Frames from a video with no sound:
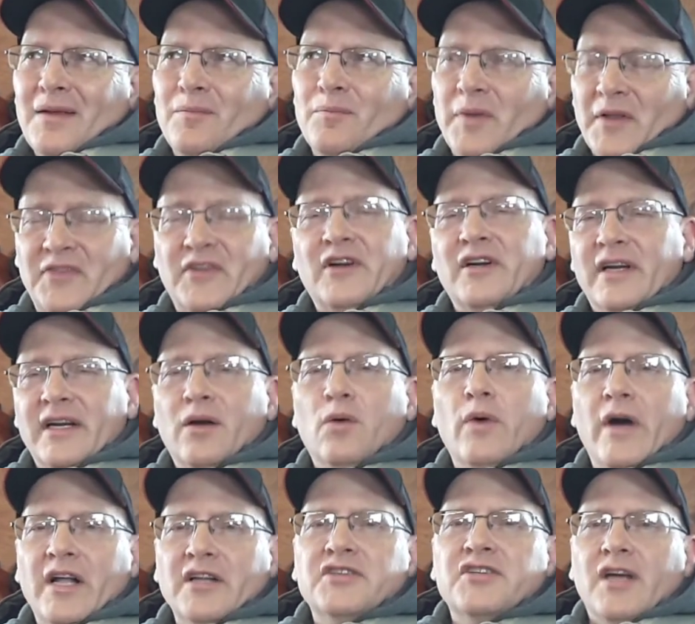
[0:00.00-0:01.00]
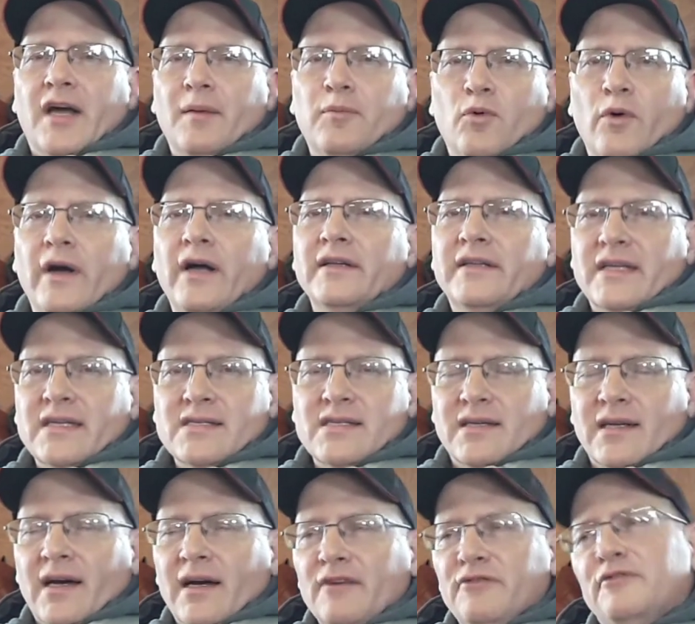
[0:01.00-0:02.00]
but they're in a weld shop welding
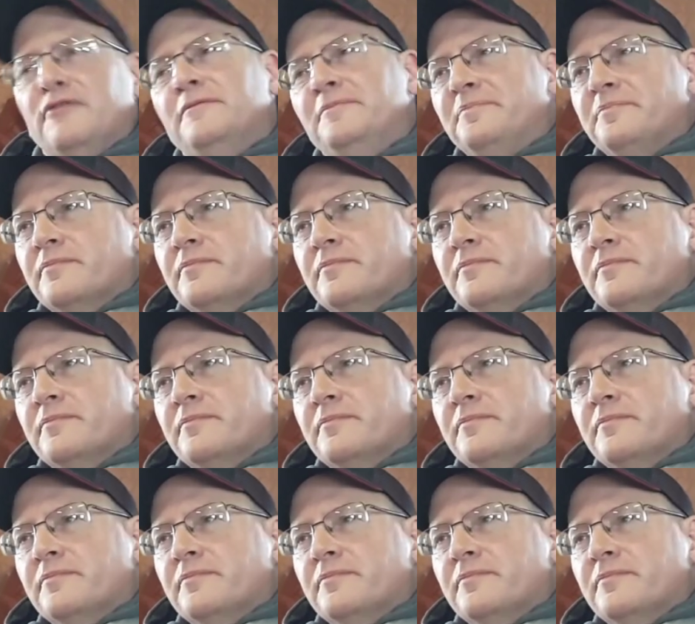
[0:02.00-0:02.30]
stuff,